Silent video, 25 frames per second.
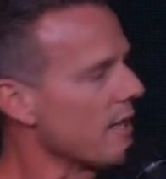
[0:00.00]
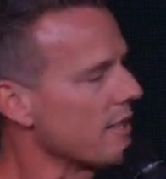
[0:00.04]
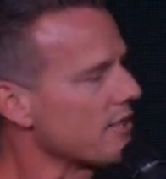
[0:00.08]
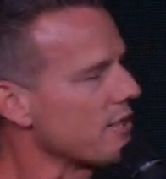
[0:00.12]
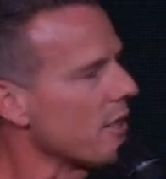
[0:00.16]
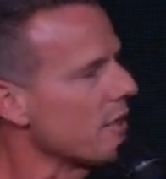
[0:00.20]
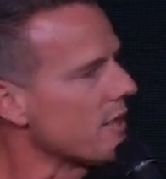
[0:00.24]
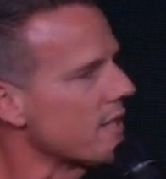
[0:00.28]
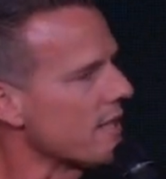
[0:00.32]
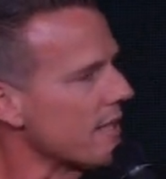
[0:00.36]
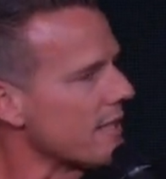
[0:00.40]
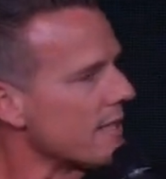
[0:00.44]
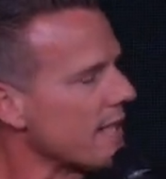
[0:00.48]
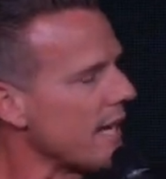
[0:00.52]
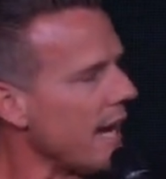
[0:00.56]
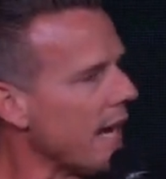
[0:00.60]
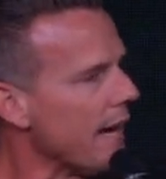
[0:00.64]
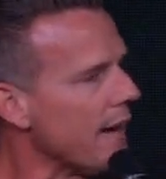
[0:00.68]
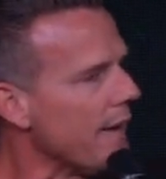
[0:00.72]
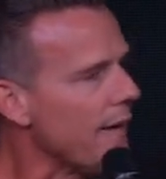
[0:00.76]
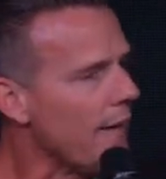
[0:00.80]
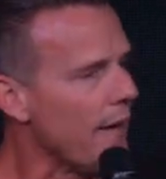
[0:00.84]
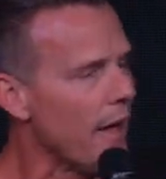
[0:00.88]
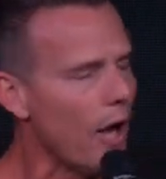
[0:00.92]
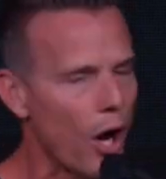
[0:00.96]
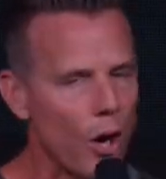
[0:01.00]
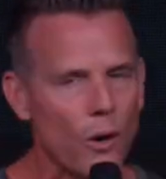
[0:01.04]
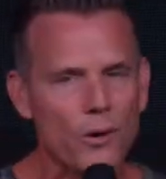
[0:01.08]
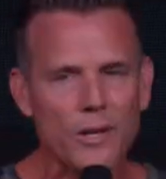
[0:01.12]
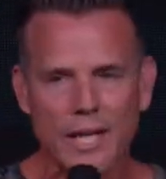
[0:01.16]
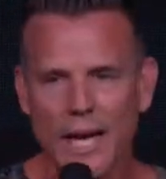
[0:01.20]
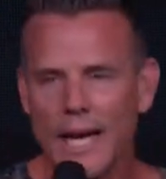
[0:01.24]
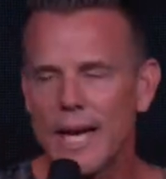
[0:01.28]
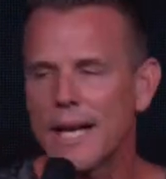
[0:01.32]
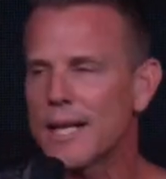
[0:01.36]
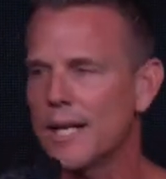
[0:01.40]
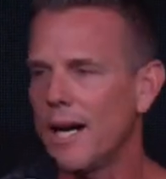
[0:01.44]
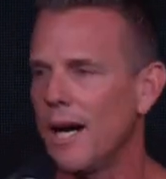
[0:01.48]
it starts to say,
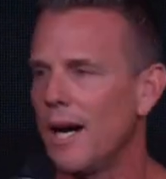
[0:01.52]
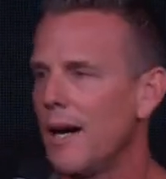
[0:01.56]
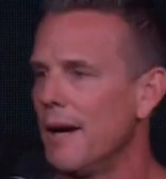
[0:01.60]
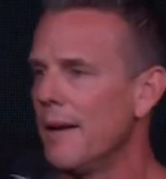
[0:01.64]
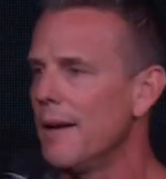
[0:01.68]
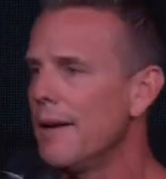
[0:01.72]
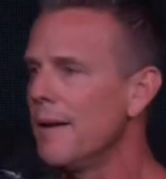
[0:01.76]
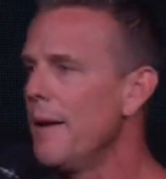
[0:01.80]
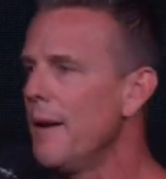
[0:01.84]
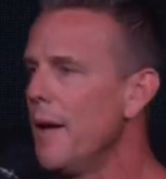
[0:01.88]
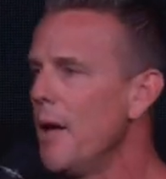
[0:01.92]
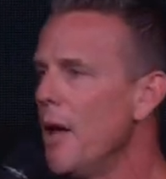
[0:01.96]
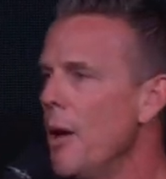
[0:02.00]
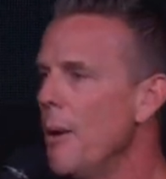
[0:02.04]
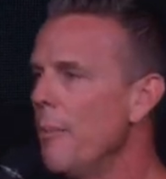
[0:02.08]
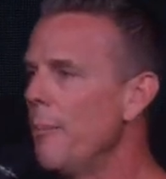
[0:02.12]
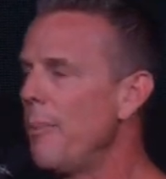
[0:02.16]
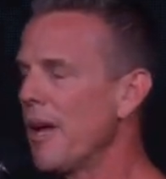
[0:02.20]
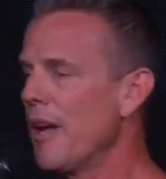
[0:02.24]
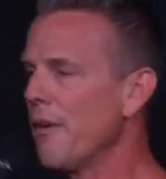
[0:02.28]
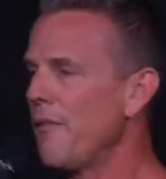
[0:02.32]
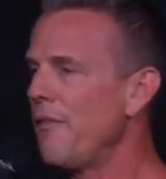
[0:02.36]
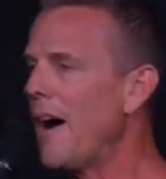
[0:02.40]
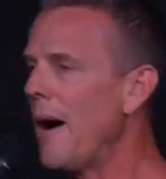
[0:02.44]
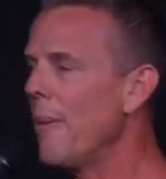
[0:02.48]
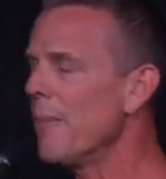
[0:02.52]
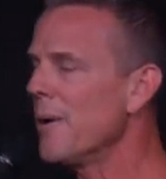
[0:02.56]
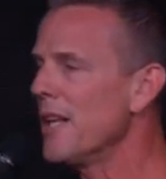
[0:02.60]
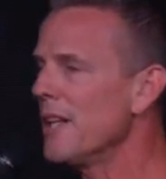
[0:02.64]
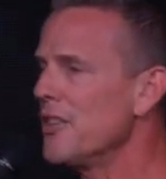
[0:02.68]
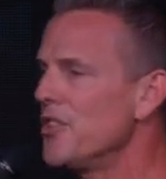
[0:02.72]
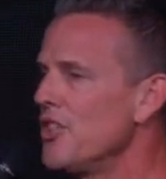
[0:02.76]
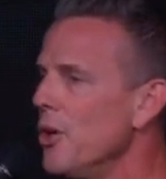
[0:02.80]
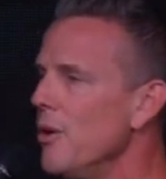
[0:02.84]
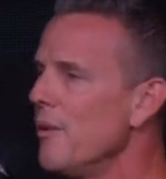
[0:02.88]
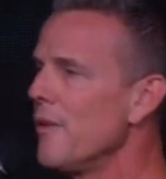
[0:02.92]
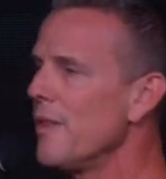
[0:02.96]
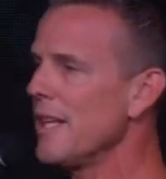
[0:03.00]
Okay, God, but if I'm gonna
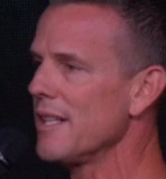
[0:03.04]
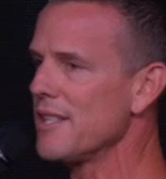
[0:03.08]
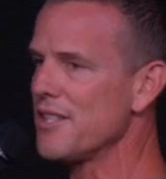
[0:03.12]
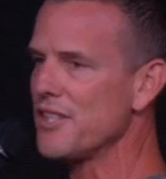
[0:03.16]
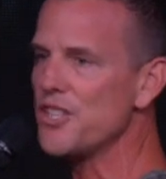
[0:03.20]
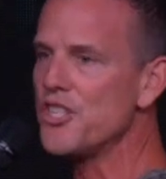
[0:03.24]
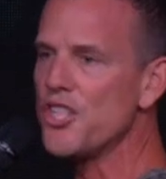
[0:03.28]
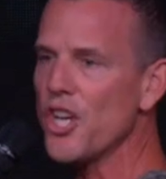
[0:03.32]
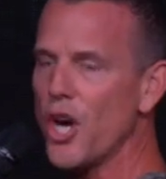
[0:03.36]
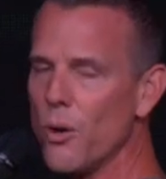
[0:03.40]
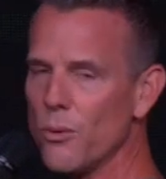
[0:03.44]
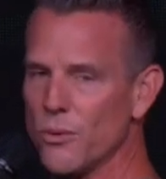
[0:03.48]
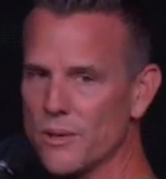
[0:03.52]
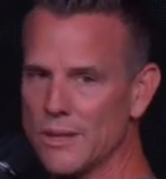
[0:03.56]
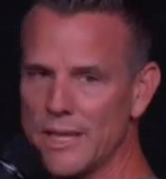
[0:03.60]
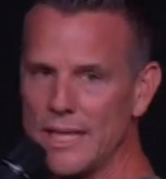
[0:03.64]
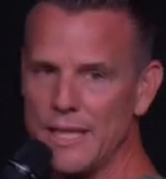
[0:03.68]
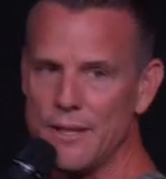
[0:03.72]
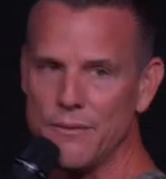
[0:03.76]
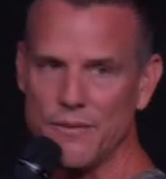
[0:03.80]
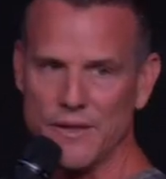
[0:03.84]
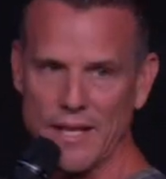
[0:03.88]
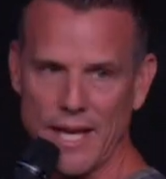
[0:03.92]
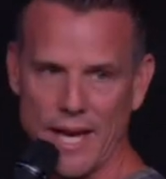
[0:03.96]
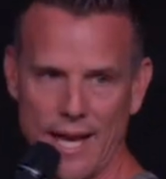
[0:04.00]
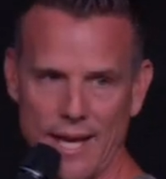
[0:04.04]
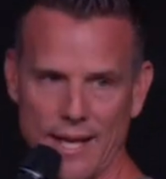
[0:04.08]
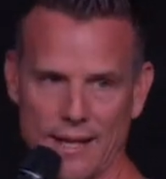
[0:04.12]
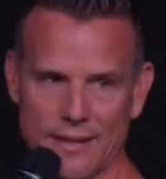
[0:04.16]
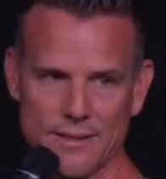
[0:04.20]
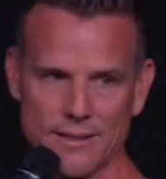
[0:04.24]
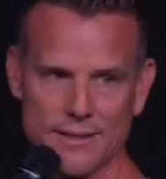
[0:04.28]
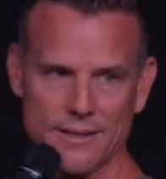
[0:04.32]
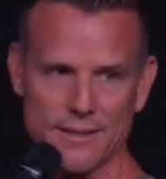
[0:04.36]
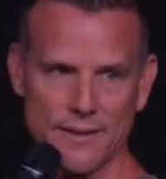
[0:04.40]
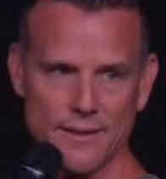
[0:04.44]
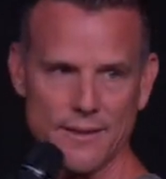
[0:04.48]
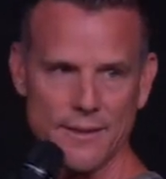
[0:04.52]
do this, don't leave
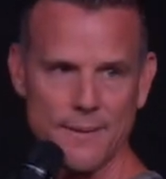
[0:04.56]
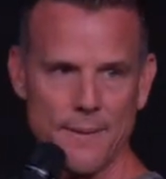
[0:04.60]
yet.